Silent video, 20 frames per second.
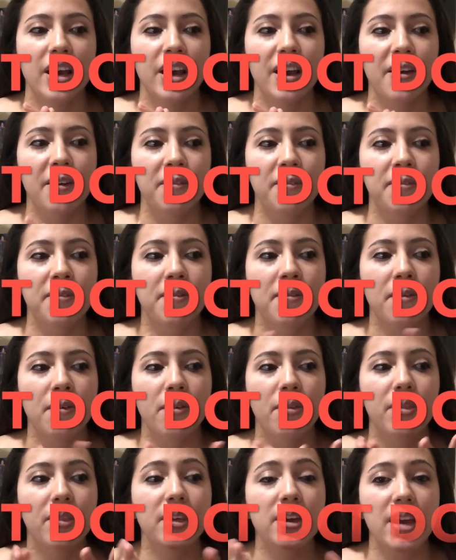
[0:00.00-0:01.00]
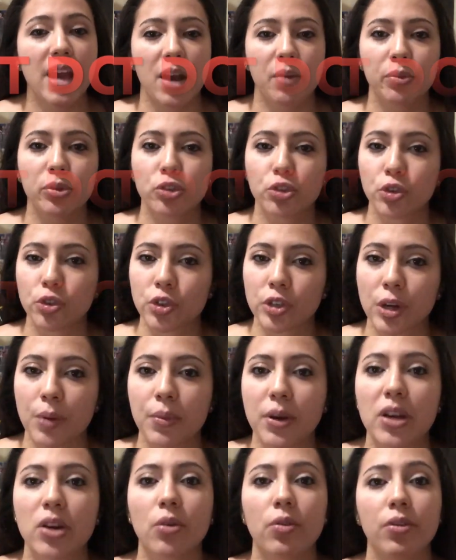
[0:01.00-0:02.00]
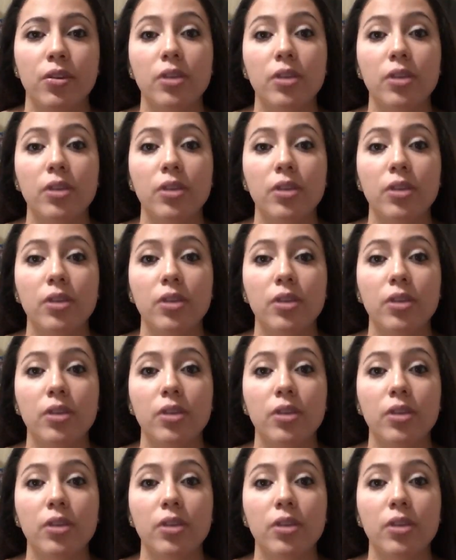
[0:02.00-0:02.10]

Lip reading: If the admissions committee or